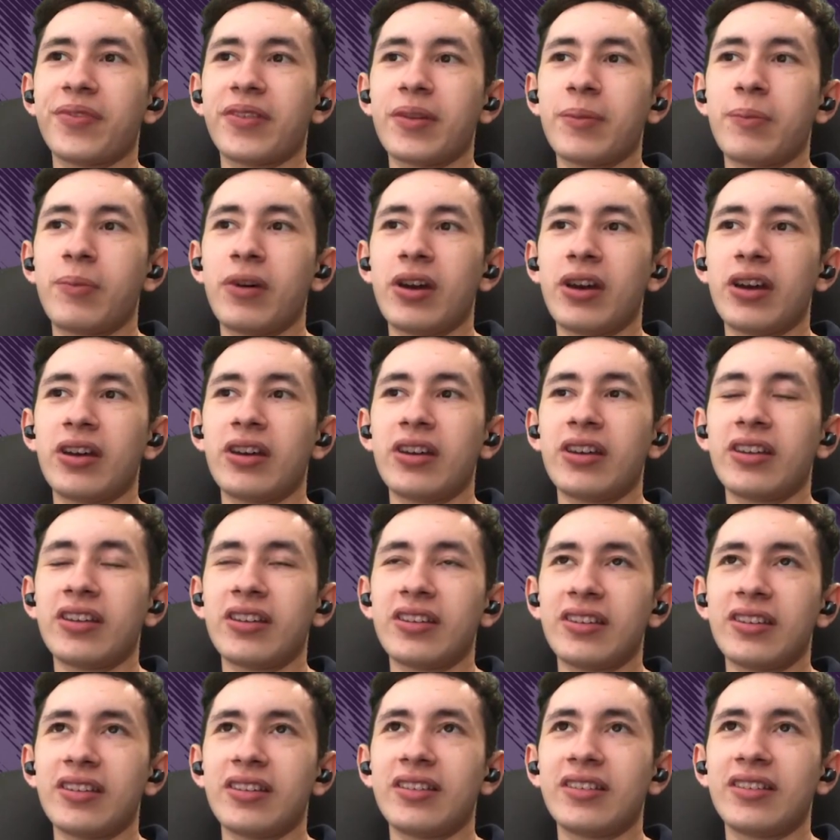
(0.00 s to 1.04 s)
but
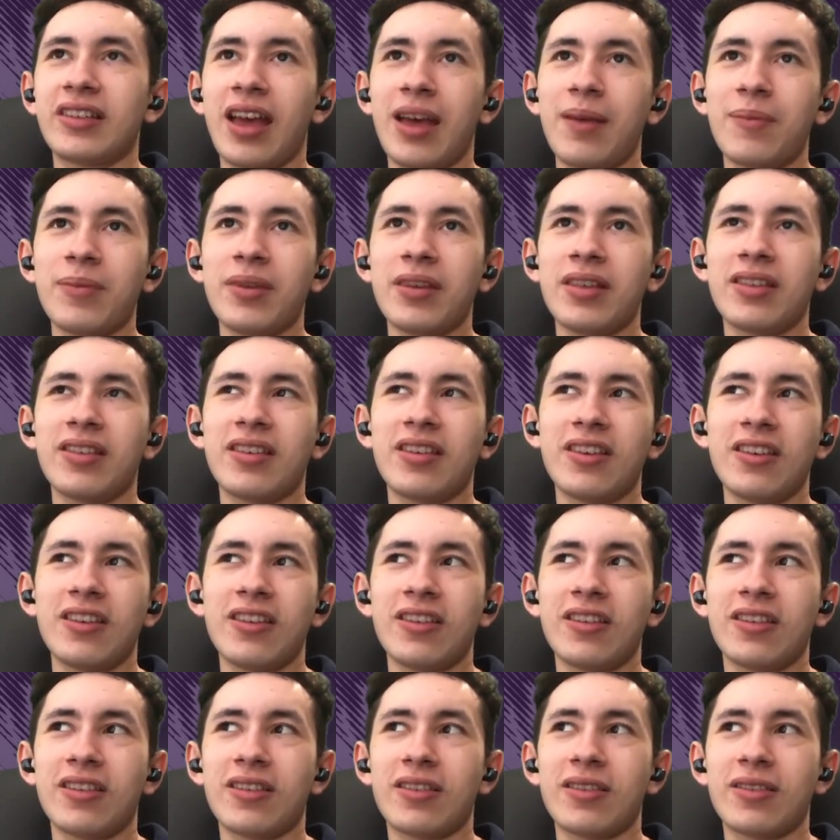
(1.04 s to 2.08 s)
that means
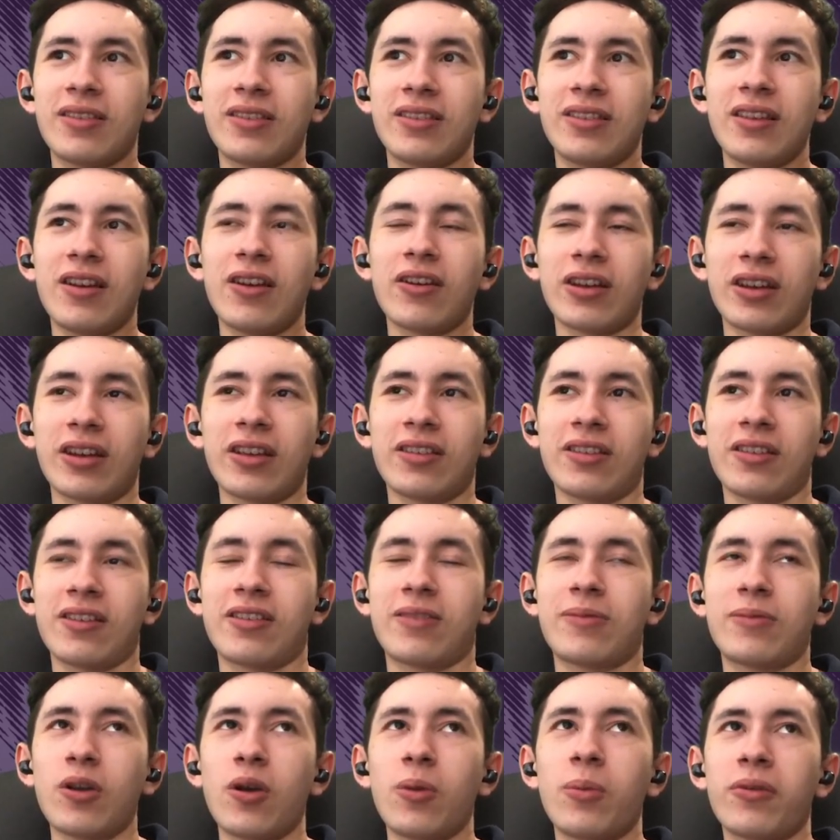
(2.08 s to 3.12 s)
he's... Okay, this is
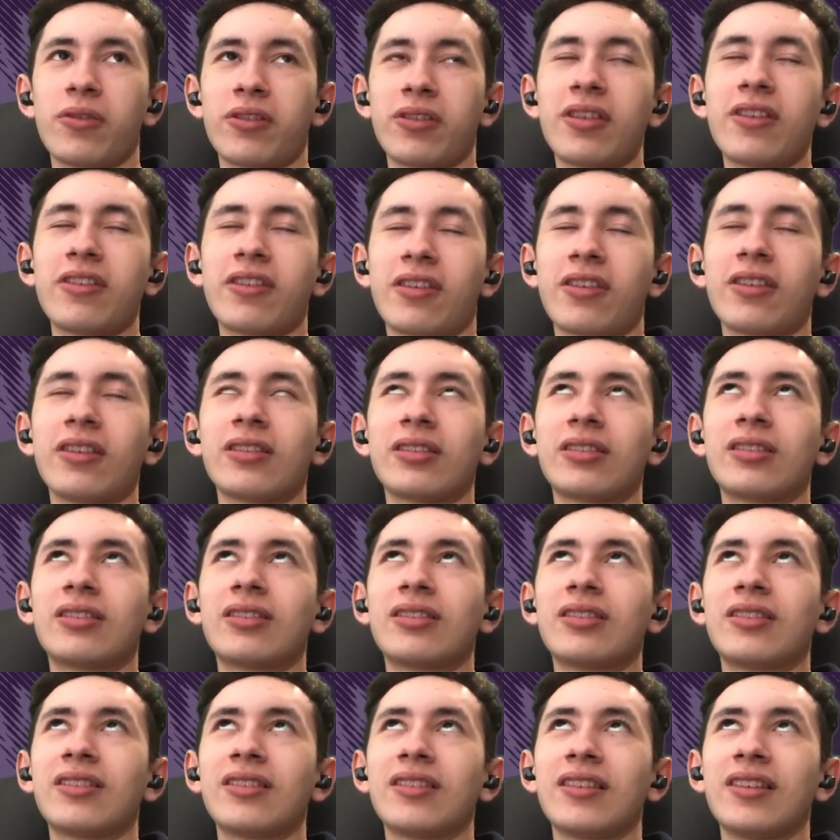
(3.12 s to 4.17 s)
almost... This is... A,
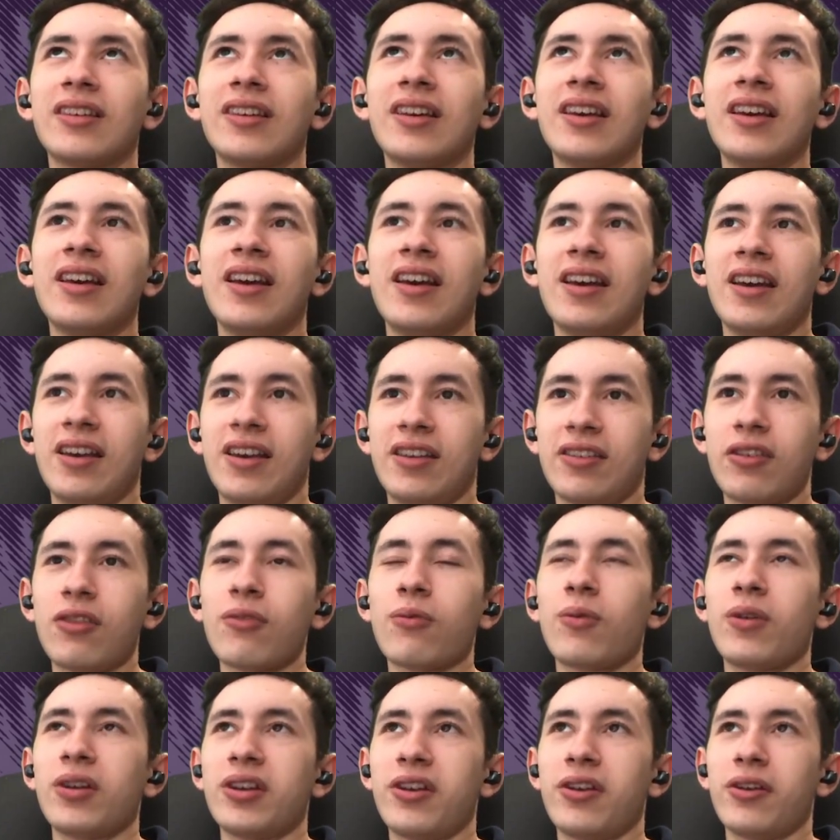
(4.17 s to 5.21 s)
this is
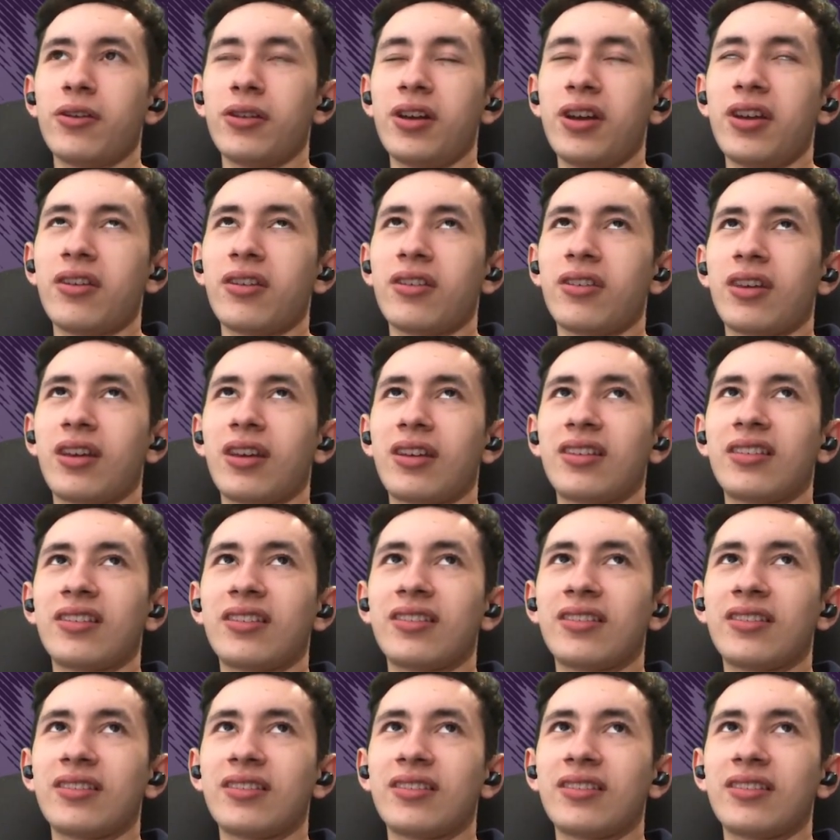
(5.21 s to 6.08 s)
one year later, then.